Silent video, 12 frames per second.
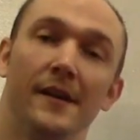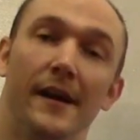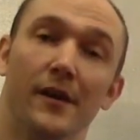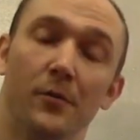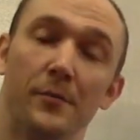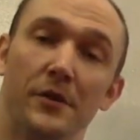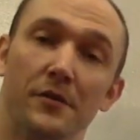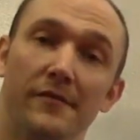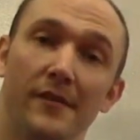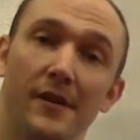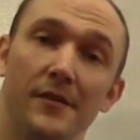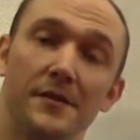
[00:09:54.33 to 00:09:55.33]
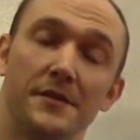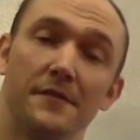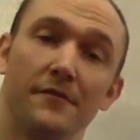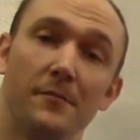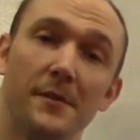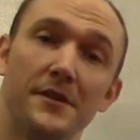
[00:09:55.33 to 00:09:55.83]
I hope that you found this
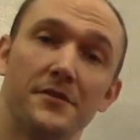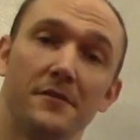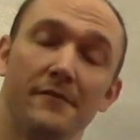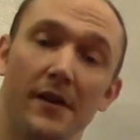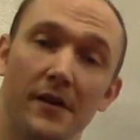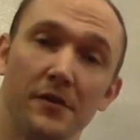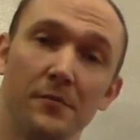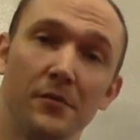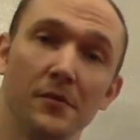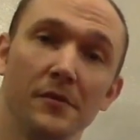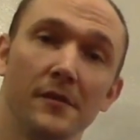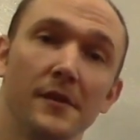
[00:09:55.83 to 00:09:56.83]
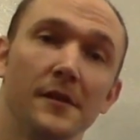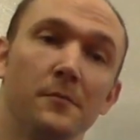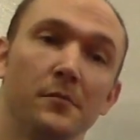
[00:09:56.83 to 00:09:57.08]
information valuable.